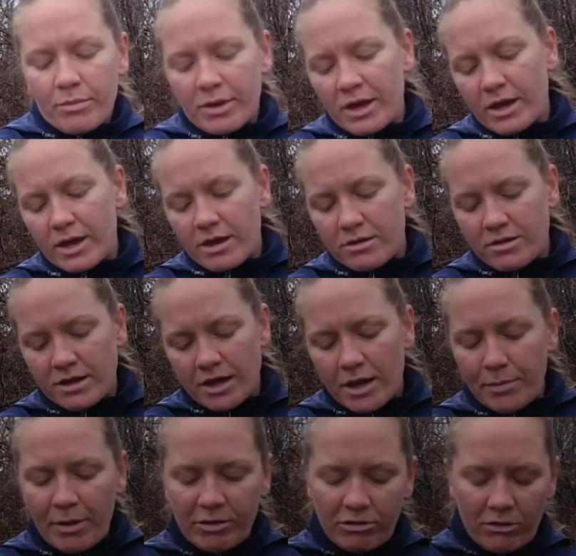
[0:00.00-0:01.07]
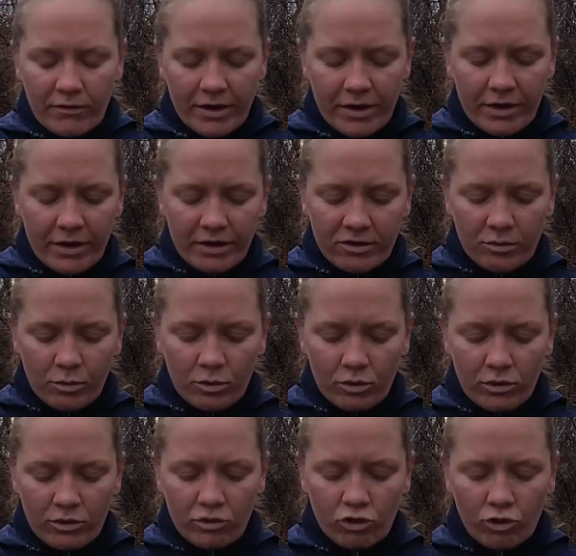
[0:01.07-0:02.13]
PET, Pennsylvania
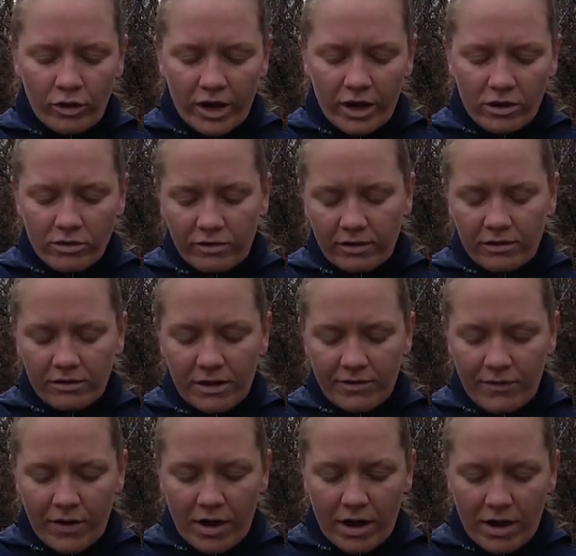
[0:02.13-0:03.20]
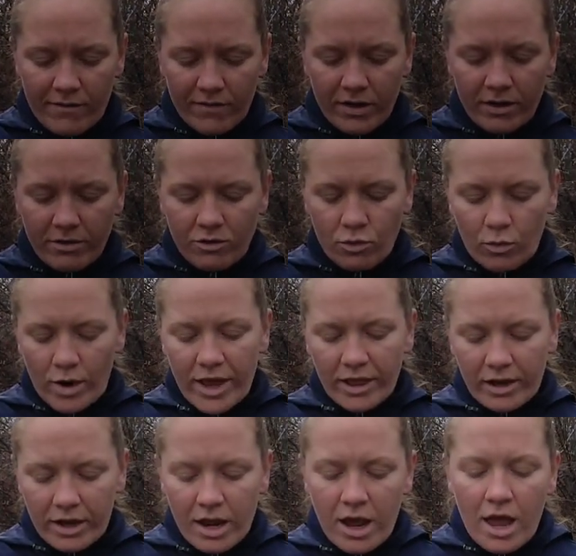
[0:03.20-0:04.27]
Explorers Trail 65, East
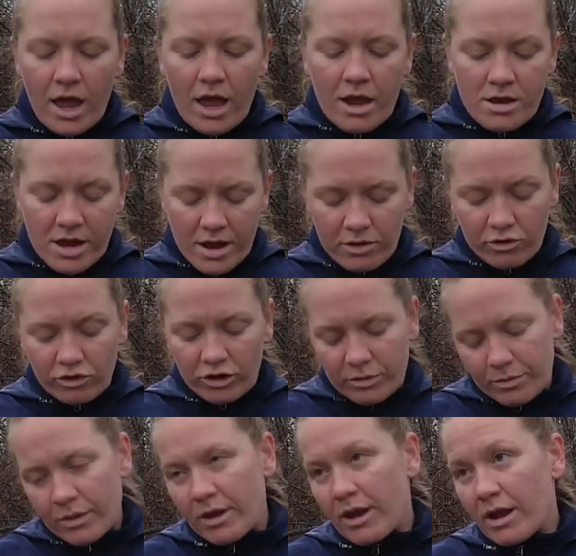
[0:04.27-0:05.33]
Whiteland Township.